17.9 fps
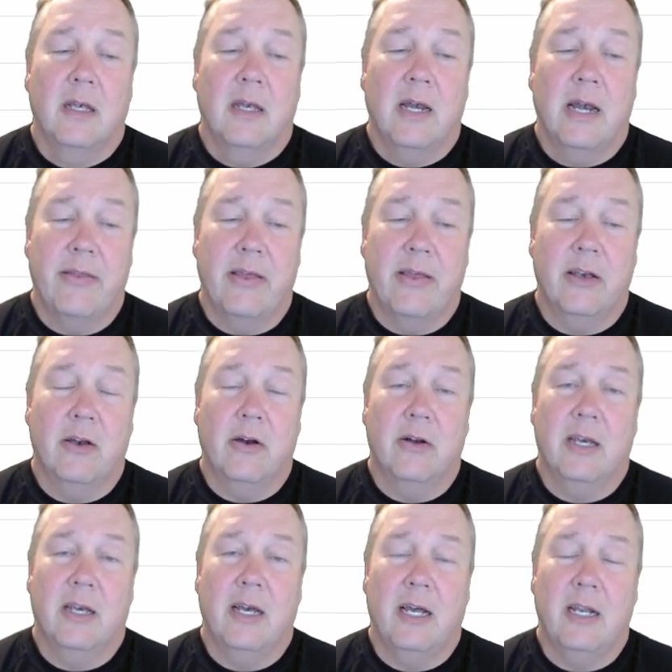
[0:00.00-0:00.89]
and then go
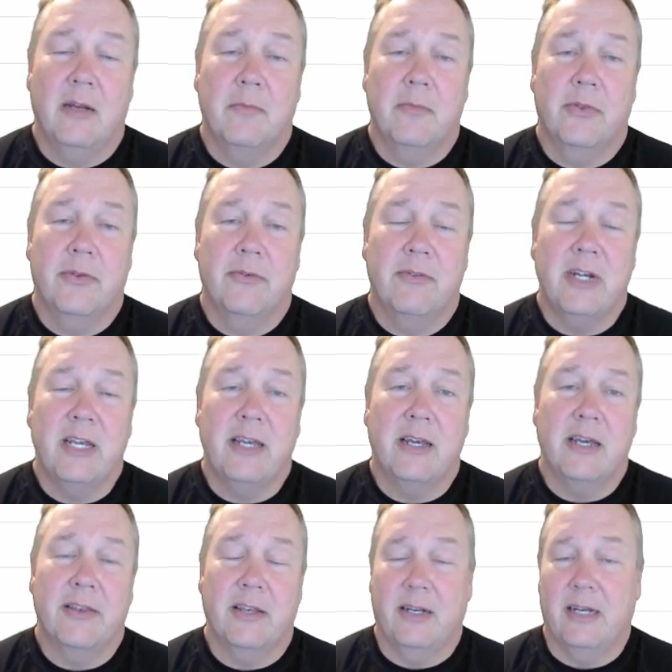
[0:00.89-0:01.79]
to column
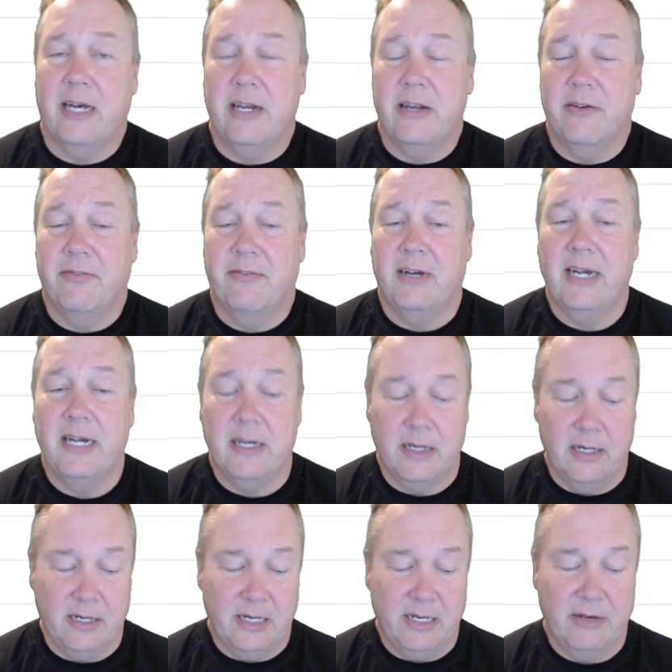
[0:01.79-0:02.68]
3 on the line you find
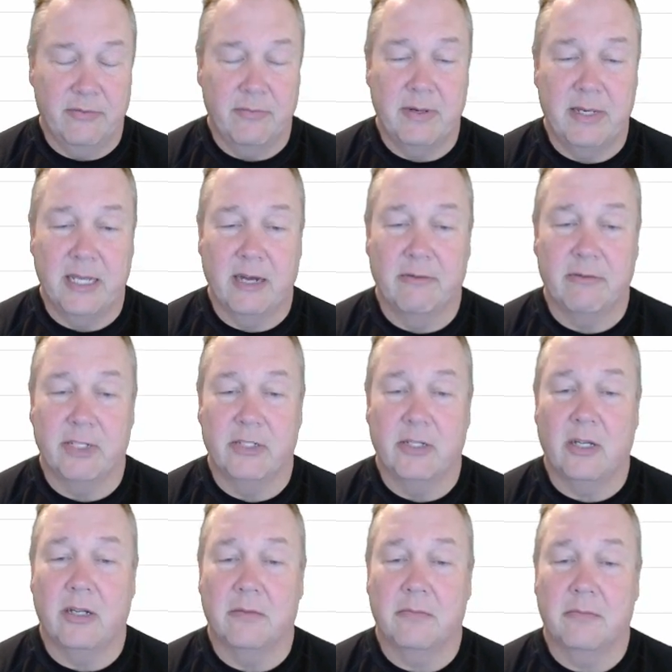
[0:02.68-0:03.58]
it and give me that
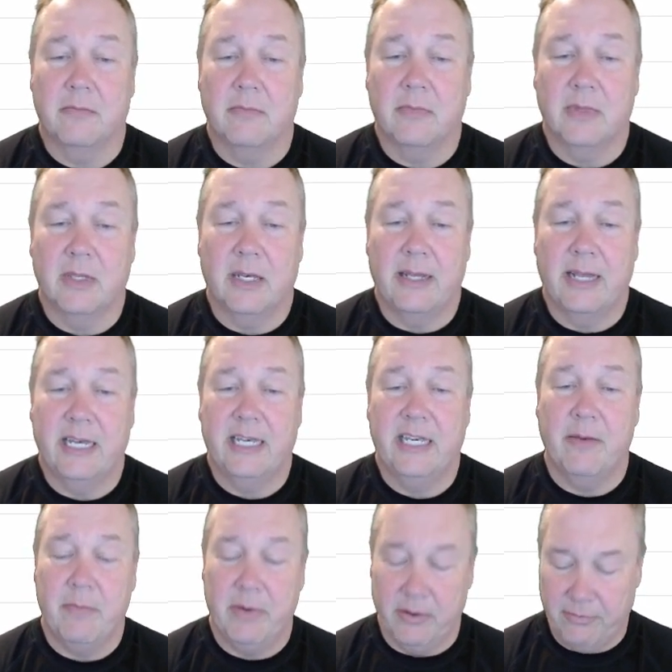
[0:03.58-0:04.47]
result. And that
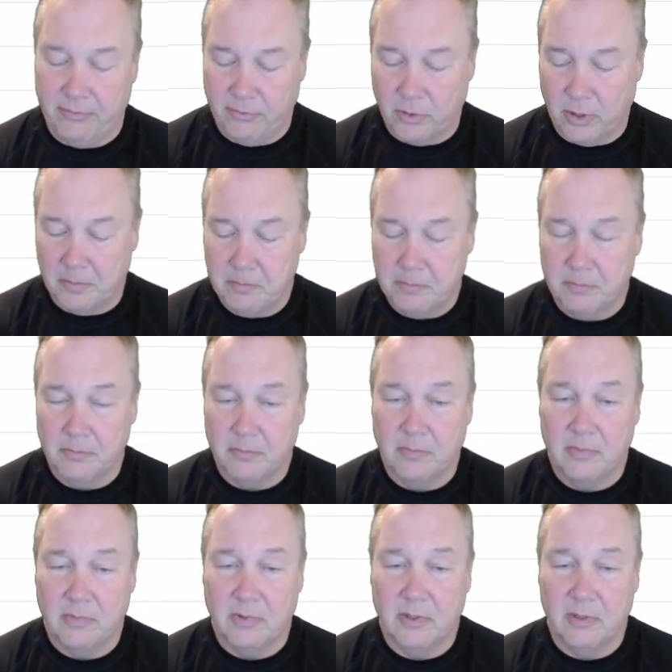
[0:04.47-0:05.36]
gave me a 4.
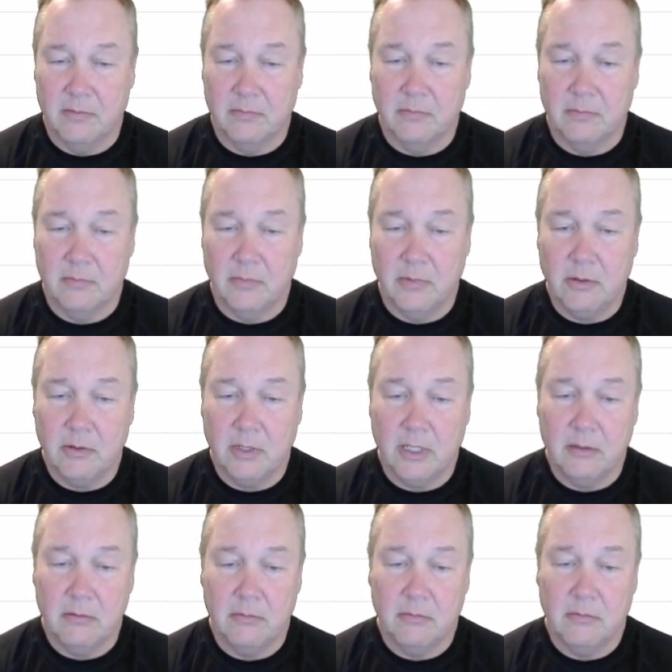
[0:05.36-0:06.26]

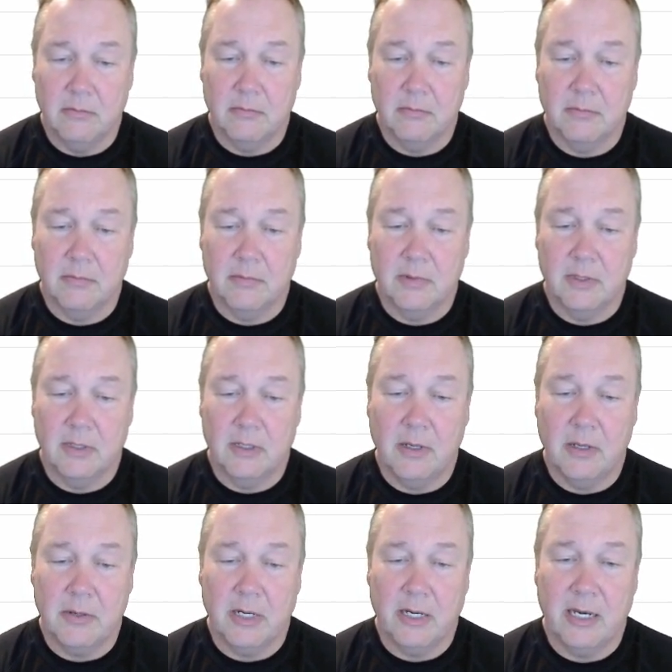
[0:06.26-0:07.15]
Okay,
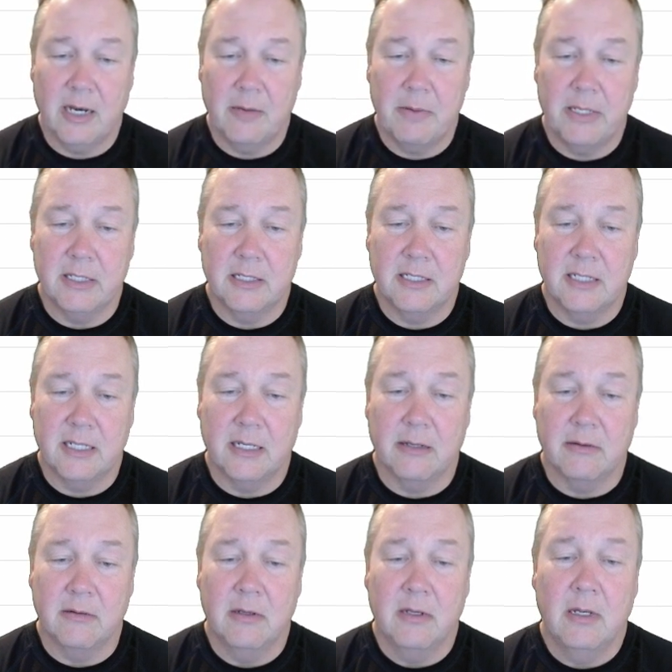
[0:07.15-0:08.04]
now I'm going to copy this
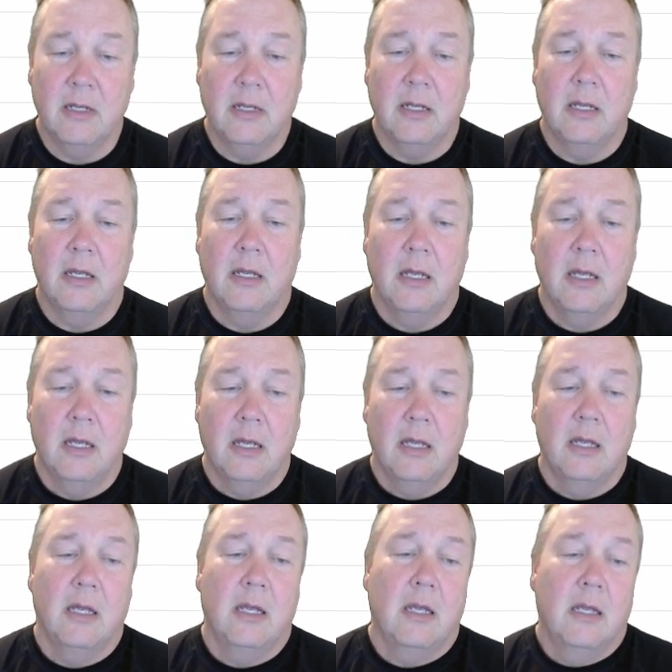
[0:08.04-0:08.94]
down.
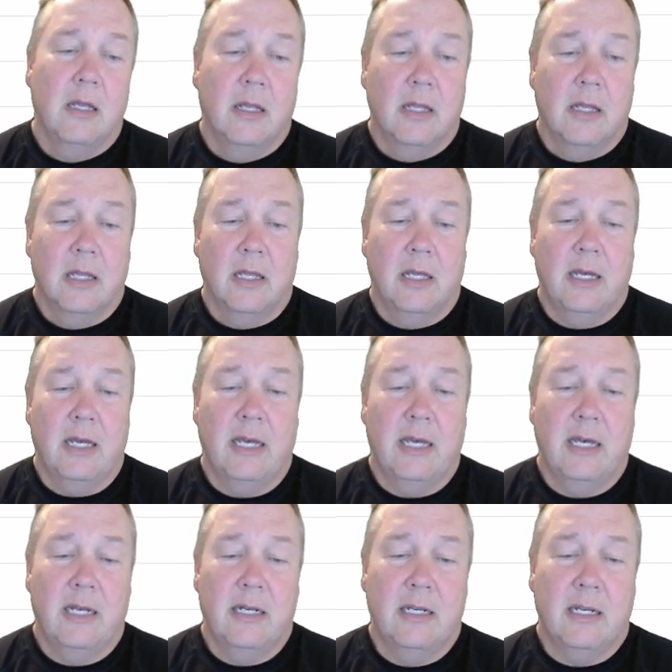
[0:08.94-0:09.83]

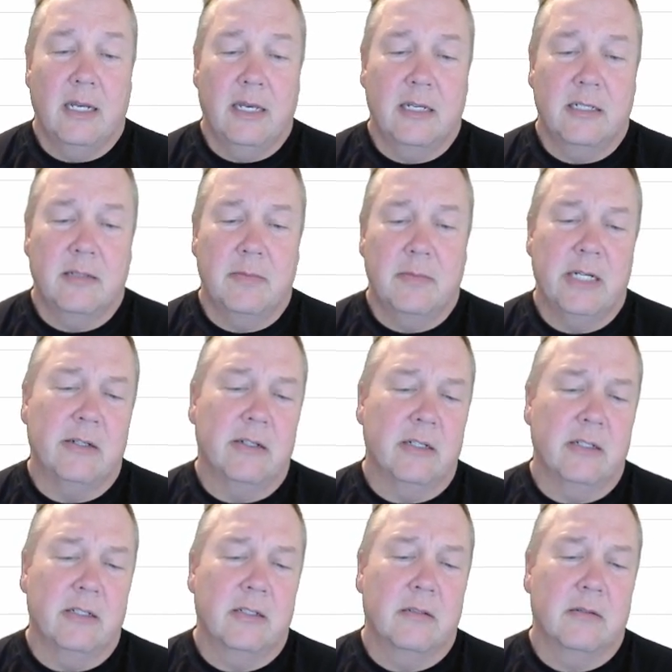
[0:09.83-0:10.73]
And I get some
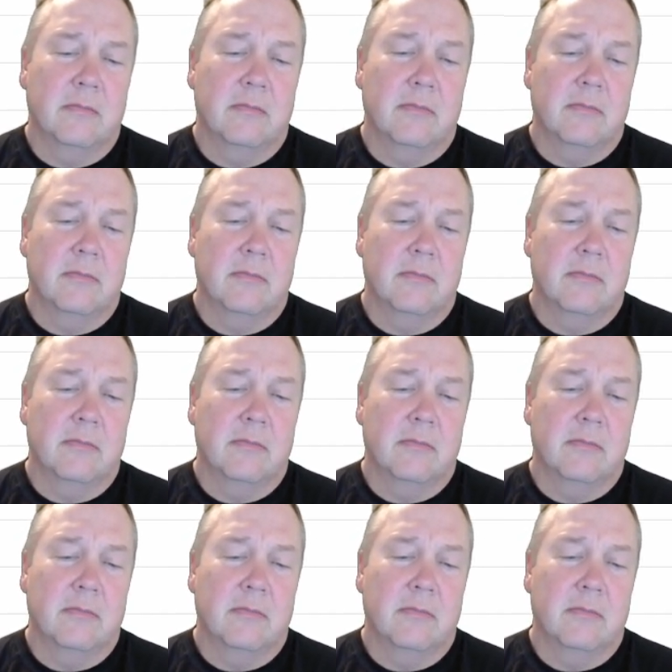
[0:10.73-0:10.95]
errors.